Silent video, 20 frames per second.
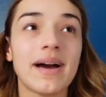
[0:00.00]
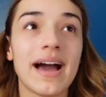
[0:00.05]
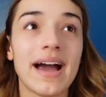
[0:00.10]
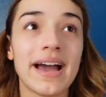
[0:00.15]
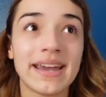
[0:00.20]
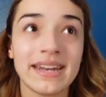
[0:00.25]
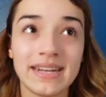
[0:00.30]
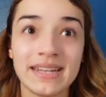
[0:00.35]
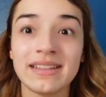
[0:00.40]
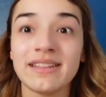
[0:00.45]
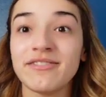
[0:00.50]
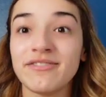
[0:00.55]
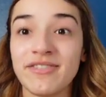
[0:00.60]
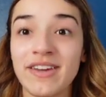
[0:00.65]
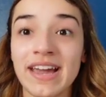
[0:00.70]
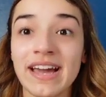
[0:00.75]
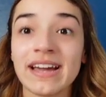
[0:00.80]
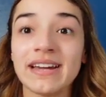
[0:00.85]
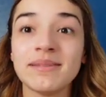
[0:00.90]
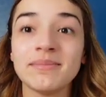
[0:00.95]
I need the
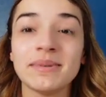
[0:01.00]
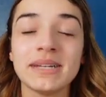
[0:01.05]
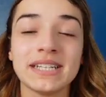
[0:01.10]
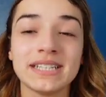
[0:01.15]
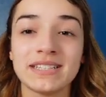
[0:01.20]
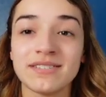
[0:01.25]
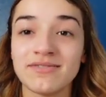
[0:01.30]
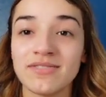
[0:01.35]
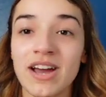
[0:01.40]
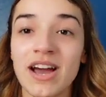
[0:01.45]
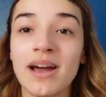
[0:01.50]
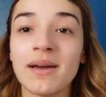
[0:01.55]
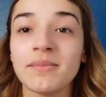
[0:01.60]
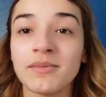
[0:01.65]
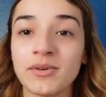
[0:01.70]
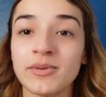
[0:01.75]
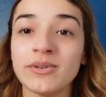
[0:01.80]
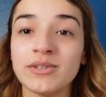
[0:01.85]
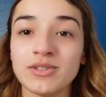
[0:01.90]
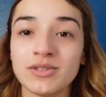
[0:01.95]
fan because if not I'm
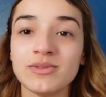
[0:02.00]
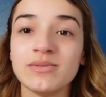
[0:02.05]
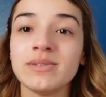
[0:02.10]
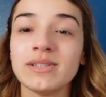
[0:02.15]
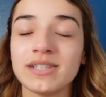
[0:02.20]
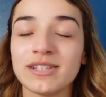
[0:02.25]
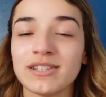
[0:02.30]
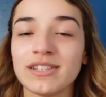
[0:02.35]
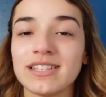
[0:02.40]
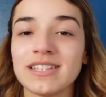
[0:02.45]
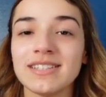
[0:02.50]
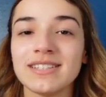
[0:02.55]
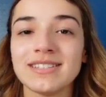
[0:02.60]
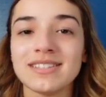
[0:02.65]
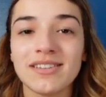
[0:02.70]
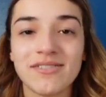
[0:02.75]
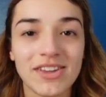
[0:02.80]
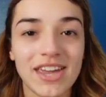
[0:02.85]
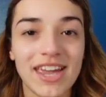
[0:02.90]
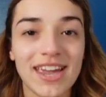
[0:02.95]
going to literally
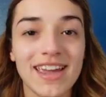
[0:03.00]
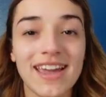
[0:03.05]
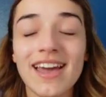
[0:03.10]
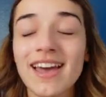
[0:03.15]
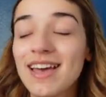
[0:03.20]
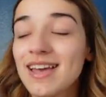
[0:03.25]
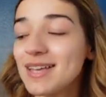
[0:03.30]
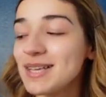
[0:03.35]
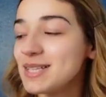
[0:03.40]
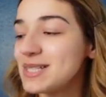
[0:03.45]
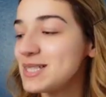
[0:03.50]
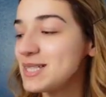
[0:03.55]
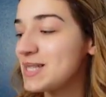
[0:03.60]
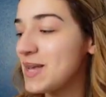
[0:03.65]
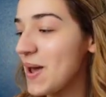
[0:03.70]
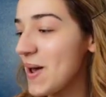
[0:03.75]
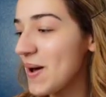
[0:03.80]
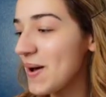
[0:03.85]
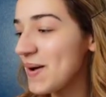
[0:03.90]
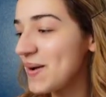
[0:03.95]
suffocate.
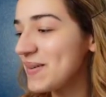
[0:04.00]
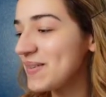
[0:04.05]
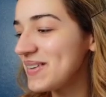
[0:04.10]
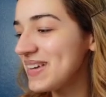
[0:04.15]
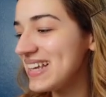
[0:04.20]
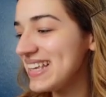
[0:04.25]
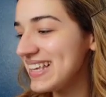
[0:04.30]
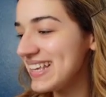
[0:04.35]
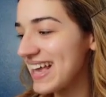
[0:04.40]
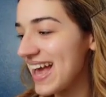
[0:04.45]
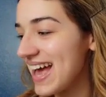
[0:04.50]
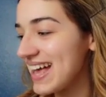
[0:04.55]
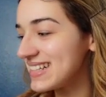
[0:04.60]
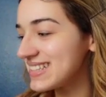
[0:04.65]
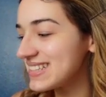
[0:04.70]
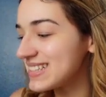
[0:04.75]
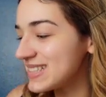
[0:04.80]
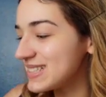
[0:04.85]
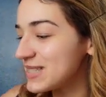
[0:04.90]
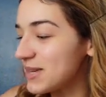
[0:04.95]
So
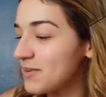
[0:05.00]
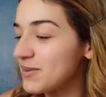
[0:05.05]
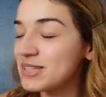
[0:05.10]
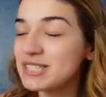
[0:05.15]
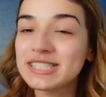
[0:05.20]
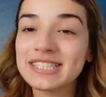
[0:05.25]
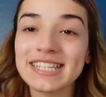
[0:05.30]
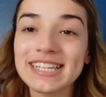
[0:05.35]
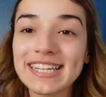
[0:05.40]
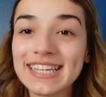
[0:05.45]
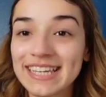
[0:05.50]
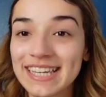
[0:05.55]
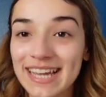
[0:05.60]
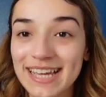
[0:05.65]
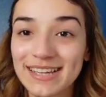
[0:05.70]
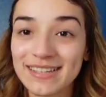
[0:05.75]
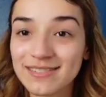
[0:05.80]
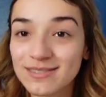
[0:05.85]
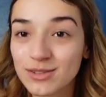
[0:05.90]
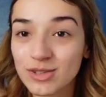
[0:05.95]
yes, so we're just gonna
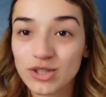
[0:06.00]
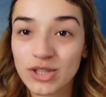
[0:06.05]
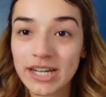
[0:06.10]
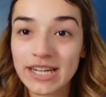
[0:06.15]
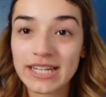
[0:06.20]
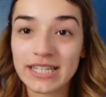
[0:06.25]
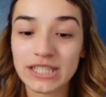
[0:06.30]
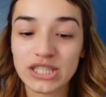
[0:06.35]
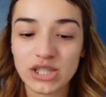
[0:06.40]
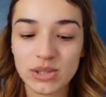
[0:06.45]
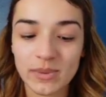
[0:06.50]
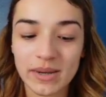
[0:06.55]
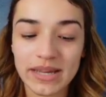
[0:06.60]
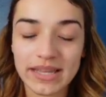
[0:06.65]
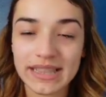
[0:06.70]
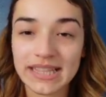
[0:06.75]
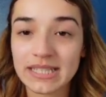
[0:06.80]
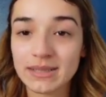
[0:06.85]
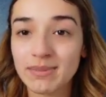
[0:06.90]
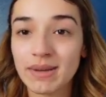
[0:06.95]
get straight into
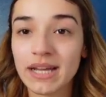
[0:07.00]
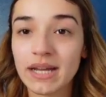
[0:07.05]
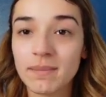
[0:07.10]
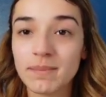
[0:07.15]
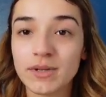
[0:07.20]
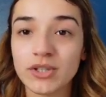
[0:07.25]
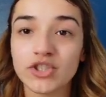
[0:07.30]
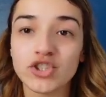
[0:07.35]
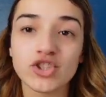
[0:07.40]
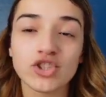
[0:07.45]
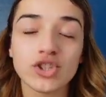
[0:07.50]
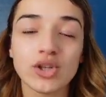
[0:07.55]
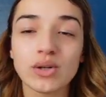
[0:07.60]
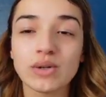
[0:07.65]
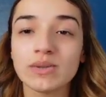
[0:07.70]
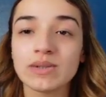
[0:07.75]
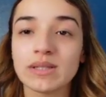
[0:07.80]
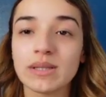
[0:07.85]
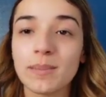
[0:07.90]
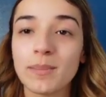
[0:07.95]
it. This makeup is
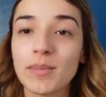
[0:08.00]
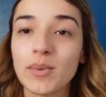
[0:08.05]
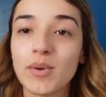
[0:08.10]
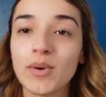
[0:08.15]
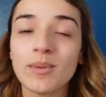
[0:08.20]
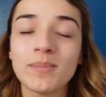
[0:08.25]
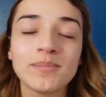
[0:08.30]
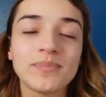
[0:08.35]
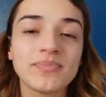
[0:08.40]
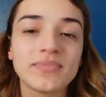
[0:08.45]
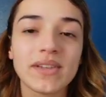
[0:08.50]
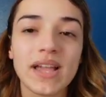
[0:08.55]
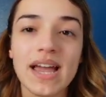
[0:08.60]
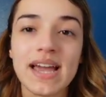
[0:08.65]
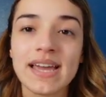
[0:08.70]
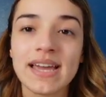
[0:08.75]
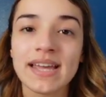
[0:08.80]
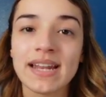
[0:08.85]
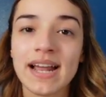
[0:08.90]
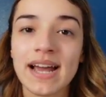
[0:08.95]
so simple
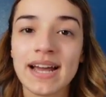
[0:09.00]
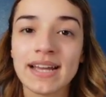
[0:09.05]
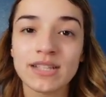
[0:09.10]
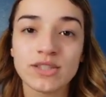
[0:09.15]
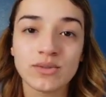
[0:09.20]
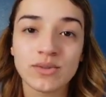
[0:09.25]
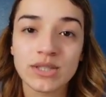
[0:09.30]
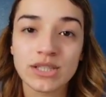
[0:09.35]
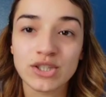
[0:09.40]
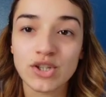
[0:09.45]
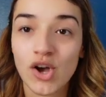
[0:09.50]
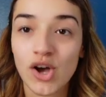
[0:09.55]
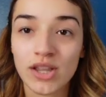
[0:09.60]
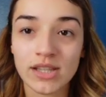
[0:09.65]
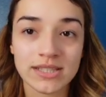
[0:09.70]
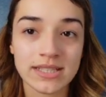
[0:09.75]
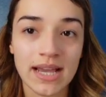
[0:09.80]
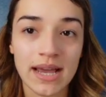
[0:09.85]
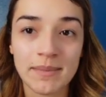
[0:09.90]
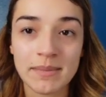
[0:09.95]
and I do this all
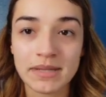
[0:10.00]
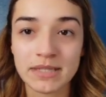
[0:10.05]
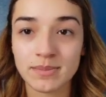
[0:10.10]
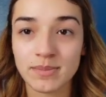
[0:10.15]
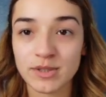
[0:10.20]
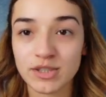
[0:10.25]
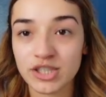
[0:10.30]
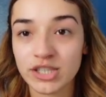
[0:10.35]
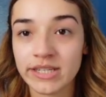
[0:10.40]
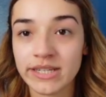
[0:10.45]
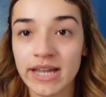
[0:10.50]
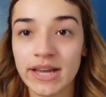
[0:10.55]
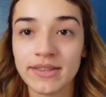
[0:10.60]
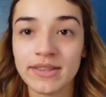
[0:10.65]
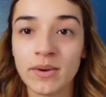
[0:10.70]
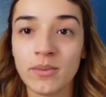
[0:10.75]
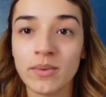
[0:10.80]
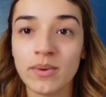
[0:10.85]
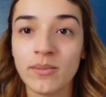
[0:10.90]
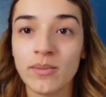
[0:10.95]
the time, especially now
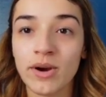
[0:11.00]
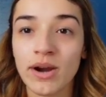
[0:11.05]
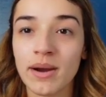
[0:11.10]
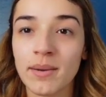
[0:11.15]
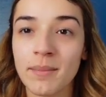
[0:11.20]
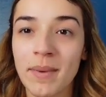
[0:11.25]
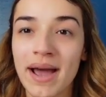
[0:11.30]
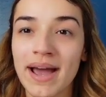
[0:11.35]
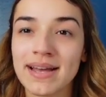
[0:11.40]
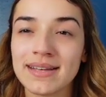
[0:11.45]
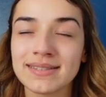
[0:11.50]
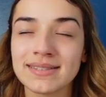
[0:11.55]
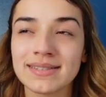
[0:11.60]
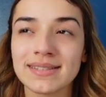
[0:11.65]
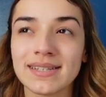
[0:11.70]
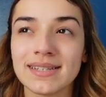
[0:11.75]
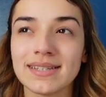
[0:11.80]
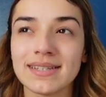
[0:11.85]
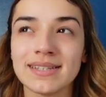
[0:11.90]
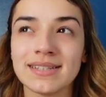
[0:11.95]
that we wear our
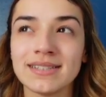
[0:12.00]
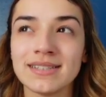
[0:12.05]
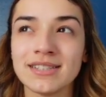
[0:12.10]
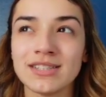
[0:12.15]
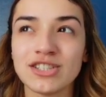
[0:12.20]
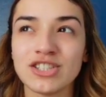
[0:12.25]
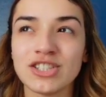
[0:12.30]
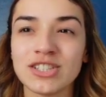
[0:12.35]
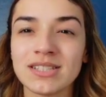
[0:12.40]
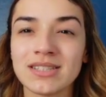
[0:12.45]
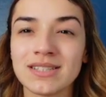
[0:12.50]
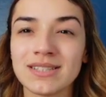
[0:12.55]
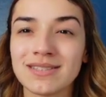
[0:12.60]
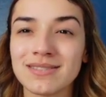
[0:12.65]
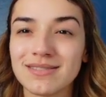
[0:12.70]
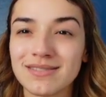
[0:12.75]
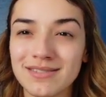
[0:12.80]
mask. It's just